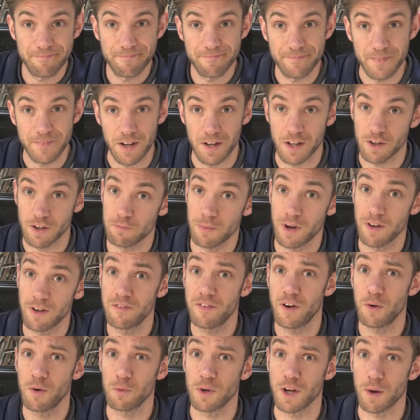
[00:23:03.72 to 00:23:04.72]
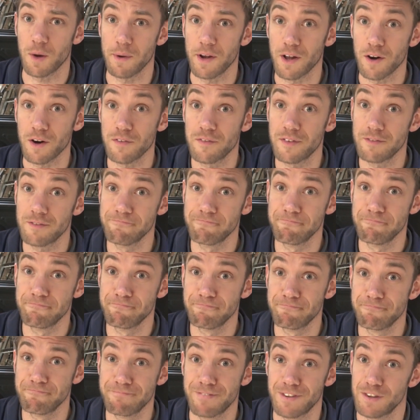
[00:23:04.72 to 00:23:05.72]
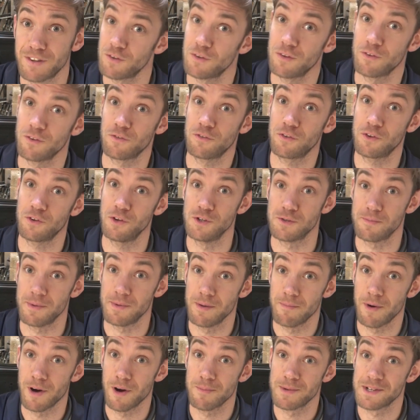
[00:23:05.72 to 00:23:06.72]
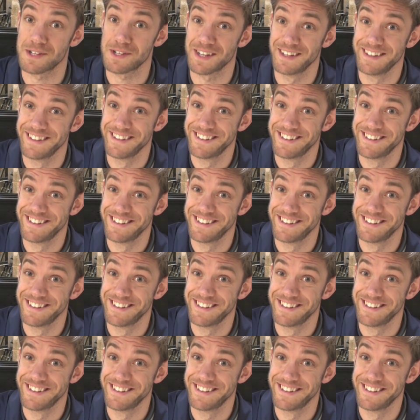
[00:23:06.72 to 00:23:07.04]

And that's my phone going off. Excuse me a moment.